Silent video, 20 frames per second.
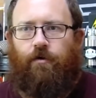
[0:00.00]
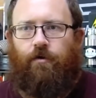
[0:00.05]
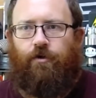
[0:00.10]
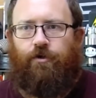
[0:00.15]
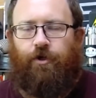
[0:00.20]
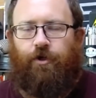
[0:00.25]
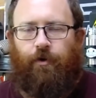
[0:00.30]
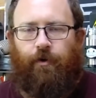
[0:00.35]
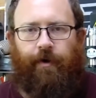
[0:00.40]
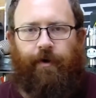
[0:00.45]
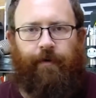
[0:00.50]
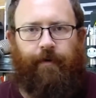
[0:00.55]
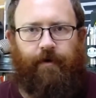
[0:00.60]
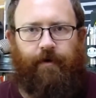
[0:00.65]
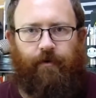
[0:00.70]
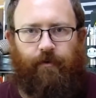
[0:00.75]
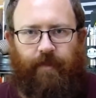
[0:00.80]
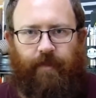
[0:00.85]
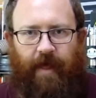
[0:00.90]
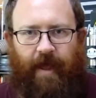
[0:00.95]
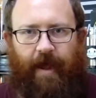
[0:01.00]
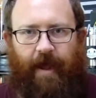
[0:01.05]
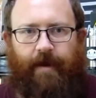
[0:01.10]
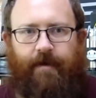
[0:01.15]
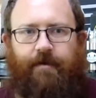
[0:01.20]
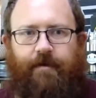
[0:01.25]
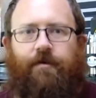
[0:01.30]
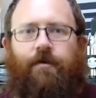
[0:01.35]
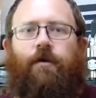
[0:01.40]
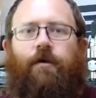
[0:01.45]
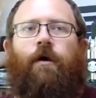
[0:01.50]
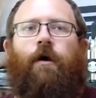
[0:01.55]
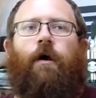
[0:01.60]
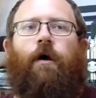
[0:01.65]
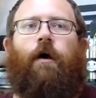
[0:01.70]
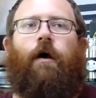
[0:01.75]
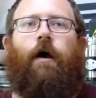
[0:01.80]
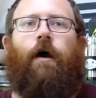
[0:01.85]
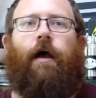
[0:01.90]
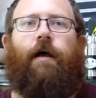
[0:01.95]
show you how I do that,
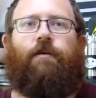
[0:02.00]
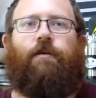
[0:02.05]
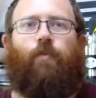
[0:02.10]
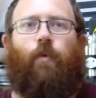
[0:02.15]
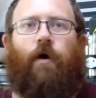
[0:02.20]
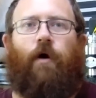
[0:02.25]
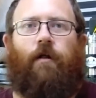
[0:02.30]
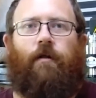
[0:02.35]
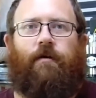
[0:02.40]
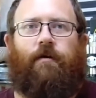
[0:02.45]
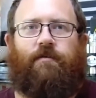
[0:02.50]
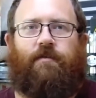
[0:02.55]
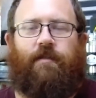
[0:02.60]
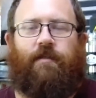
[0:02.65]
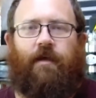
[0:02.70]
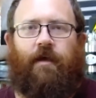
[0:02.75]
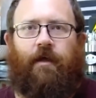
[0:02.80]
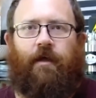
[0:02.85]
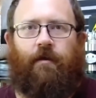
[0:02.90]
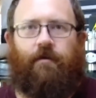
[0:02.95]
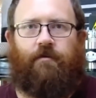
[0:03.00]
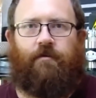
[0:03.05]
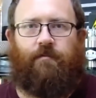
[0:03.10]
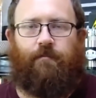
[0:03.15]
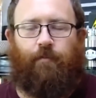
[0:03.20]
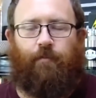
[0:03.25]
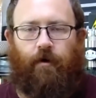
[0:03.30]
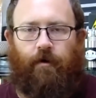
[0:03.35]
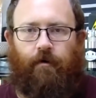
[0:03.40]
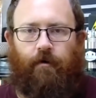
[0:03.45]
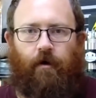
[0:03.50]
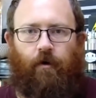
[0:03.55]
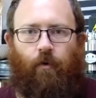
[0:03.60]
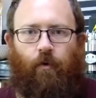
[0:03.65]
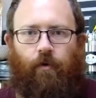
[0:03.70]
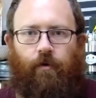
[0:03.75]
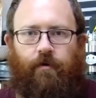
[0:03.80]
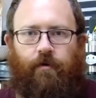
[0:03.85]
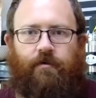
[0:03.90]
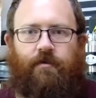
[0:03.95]
as well as then some
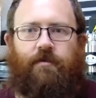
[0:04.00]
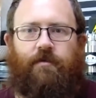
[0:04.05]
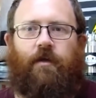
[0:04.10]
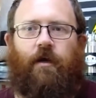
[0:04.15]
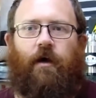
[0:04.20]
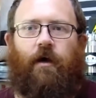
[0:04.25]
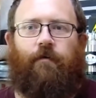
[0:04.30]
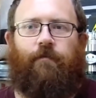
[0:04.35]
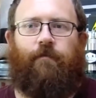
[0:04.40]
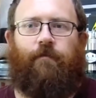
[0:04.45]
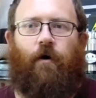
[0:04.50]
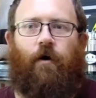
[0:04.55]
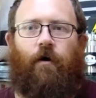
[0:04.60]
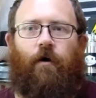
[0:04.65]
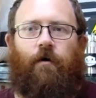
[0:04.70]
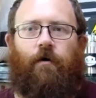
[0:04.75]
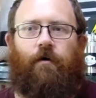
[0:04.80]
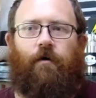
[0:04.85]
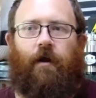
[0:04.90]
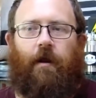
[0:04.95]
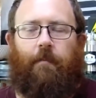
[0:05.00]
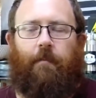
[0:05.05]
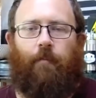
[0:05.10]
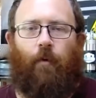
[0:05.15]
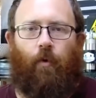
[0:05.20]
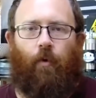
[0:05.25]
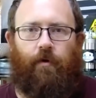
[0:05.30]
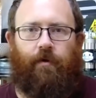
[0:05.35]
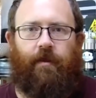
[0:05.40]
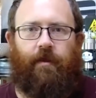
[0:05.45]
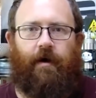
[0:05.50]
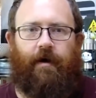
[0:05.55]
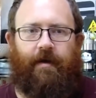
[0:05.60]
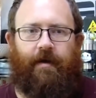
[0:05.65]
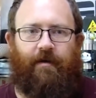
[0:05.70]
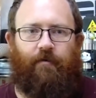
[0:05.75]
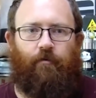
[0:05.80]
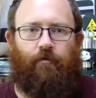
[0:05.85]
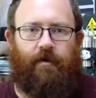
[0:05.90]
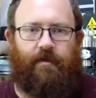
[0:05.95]
pre-recorded stuff on a board that I
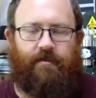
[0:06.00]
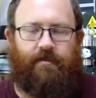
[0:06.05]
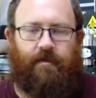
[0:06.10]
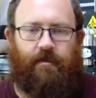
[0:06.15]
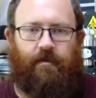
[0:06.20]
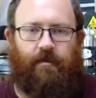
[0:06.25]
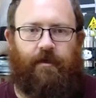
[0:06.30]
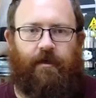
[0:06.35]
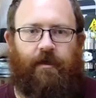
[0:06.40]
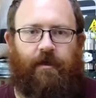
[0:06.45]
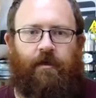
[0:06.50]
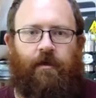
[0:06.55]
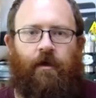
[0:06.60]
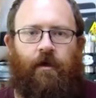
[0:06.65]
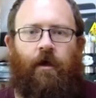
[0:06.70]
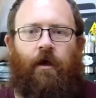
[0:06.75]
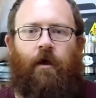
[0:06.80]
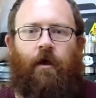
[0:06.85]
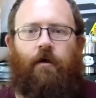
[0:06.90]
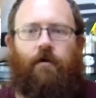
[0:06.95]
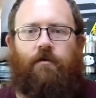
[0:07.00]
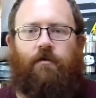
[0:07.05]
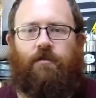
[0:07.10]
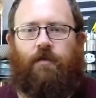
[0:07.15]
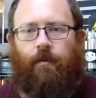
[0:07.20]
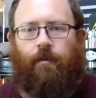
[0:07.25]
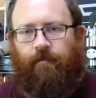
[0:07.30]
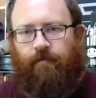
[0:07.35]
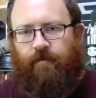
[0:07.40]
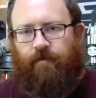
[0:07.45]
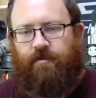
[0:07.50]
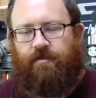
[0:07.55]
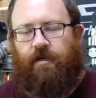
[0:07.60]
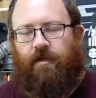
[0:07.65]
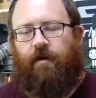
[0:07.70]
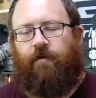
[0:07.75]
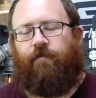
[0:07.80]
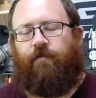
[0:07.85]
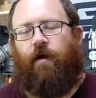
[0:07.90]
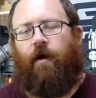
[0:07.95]
did recently. Some of the
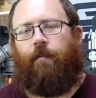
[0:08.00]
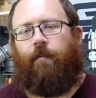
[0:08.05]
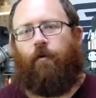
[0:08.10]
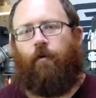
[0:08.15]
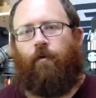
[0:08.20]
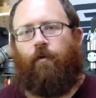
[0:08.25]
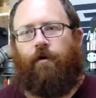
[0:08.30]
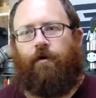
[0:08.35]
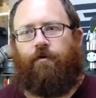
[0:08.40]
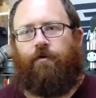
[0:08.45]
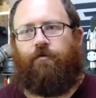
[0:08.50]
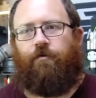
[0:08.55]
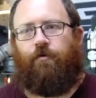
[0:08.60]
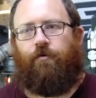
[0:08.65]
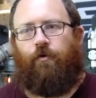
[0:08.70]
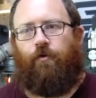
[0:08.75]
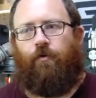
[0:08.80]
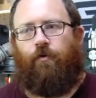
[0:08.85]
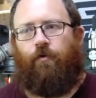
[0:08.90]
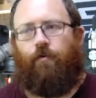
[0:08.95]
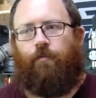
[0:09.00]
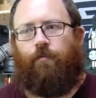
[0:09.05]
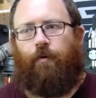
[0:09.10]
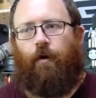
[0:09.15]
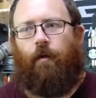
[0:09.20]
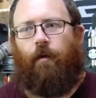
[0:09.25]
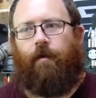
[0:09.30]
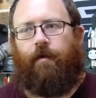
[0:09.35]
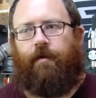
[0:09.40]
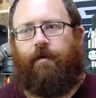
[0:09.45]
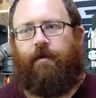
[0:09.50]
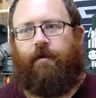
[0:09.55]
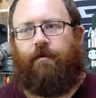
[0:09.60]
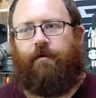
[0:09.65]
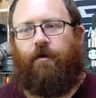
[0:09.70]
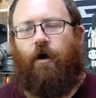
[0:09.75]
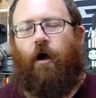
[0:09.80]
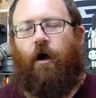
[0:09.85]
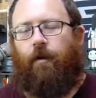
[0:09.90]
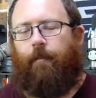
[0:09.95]
stuff I'm going to
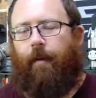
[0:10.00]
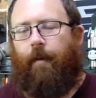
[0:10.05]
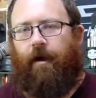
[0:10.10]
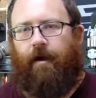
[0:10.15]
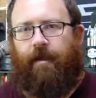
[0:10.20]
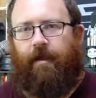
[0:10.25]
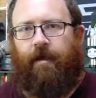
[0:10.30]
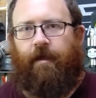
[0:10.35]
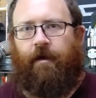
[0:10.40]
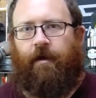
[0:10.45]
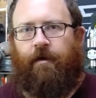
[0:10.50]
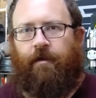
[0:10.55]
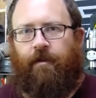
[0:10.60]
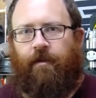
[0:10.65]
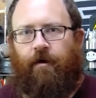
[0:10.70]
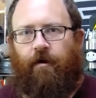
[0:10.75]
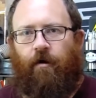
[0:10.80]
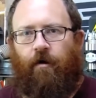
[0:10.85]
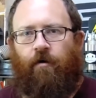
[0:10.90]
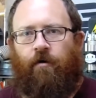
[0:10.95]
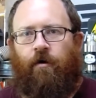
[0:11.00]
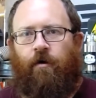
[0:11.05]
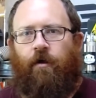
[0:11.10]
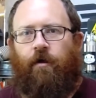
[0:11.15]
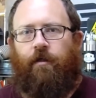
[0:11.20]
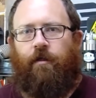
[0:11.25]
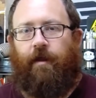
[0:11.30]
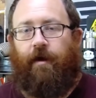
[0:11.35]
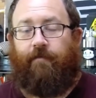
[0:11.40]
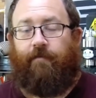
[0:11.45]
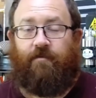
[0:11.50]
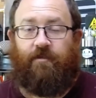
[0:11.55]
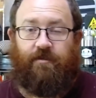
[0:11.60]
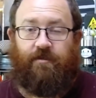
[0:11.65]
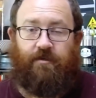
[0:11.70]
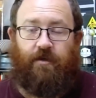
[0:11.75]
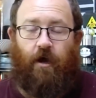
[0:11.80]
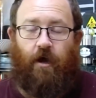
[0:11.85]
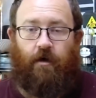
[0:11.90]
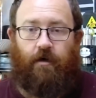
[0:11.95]
probably talk about again in there that I've
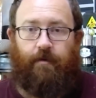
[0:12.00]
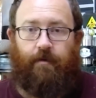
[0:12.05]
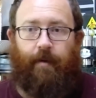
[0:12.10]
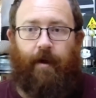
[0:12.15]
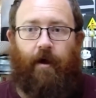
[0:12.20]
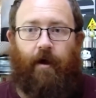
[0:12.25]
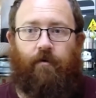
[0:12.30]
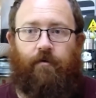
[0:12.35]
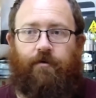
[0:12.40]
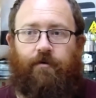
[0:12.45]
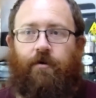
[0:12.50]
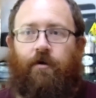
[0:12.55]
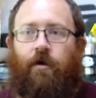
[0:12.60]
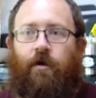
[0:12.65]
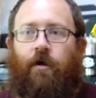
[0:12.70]
just talked about,